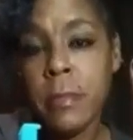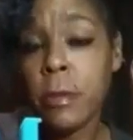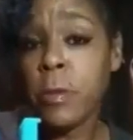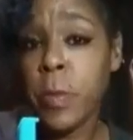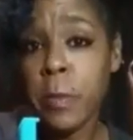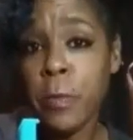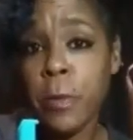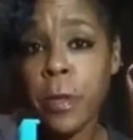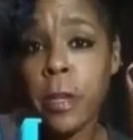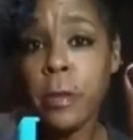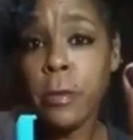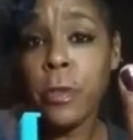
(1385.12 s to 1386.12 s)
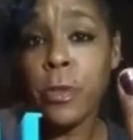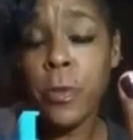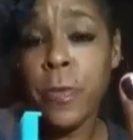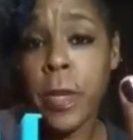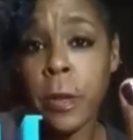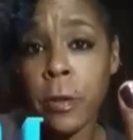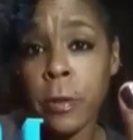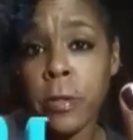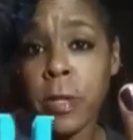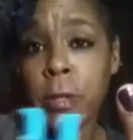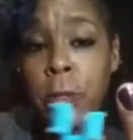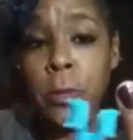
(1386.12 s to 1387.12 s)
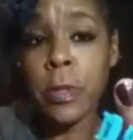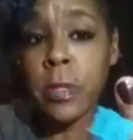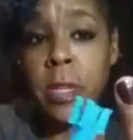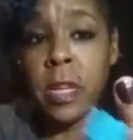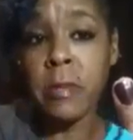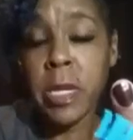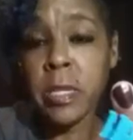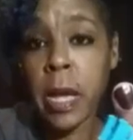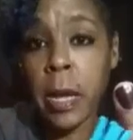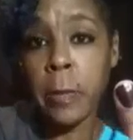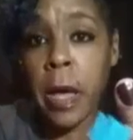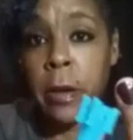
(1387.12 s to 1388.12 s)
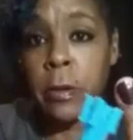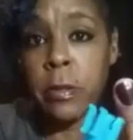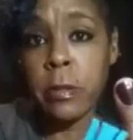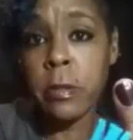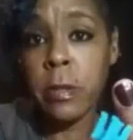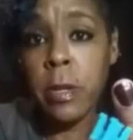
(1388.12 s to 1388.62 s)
there's people that use 2 fingers and do the same exact pattern.